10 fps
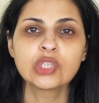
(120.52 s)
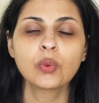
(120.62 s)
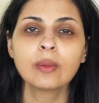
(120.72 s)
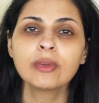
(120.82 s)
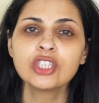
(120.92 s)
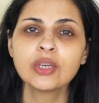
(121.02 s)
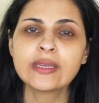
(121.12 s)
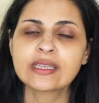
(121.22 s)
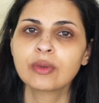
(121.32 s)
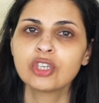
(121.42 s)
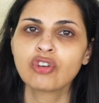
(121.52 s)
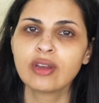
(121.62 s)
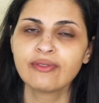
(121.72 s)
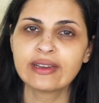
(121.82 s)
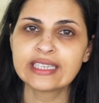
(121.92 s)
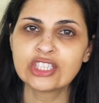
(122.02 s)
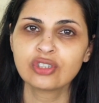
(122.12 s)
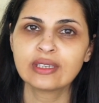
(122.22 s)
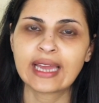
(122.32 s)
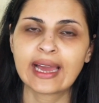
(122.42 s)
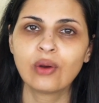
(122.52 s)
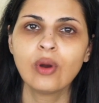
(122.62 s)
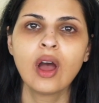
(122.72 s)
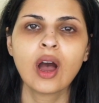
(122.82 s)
So what I'm going to do is I'm going to try the foundation on now.